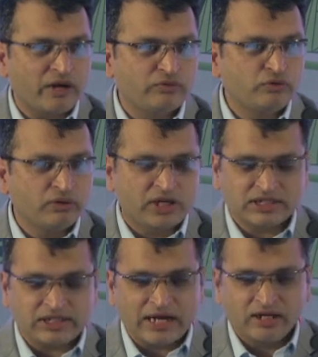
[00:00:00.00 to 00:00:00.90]
two cases
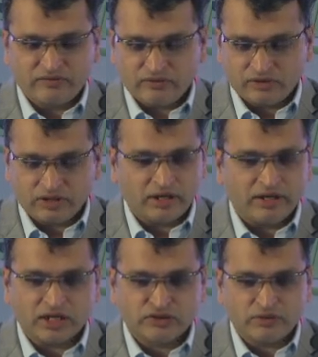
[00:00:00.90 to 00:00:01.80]
lined up for
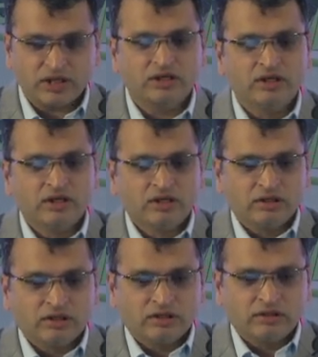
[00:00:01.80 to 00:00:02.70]
next week.
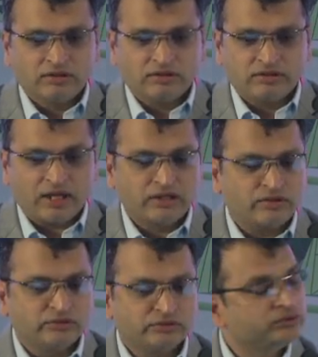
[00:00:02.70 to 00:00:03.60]
Thank you.
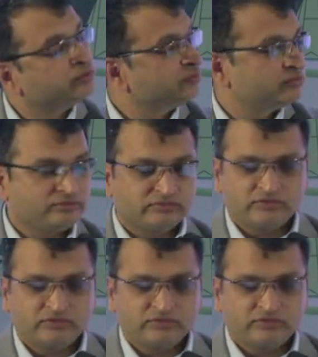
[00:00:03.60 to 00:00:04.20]
Thank,